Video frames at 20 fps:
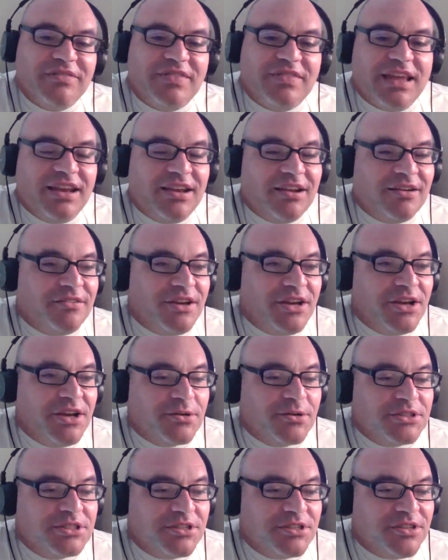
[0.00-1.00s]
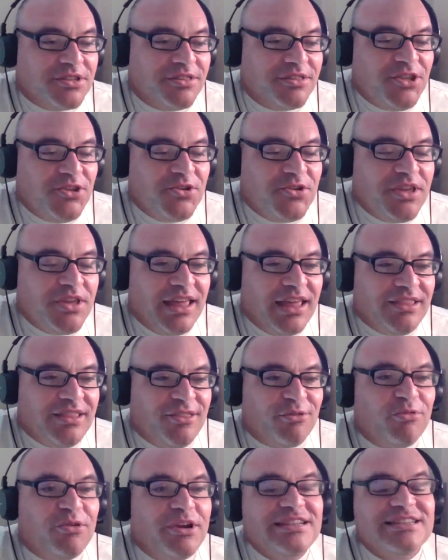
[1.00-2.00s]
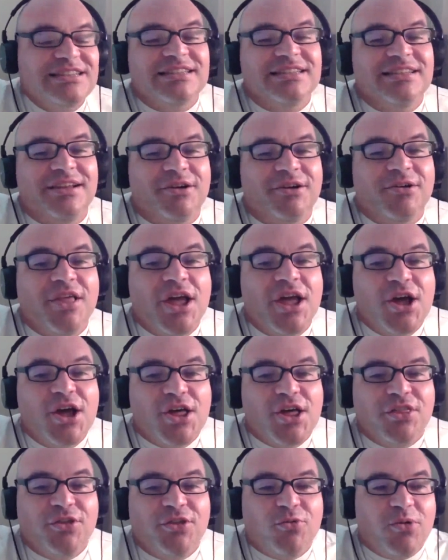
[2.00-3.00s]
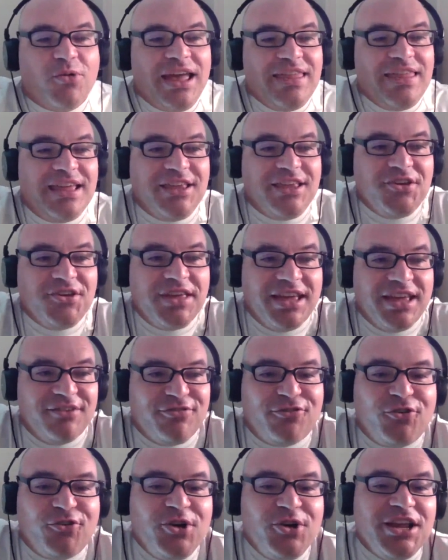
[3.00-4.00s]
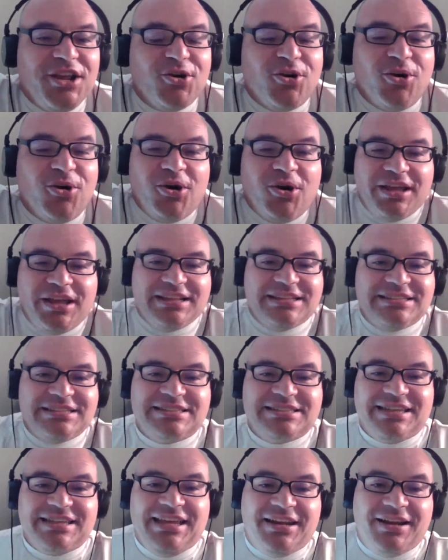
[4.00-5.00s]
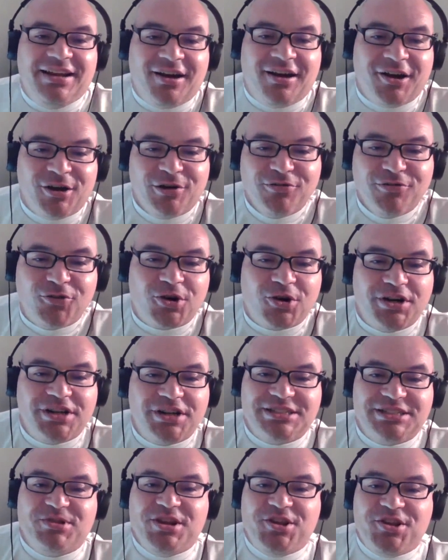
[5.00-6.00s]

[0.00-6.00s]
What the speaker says: if they don't know, so you get the reason or the way that you get free coins in a hard fork is when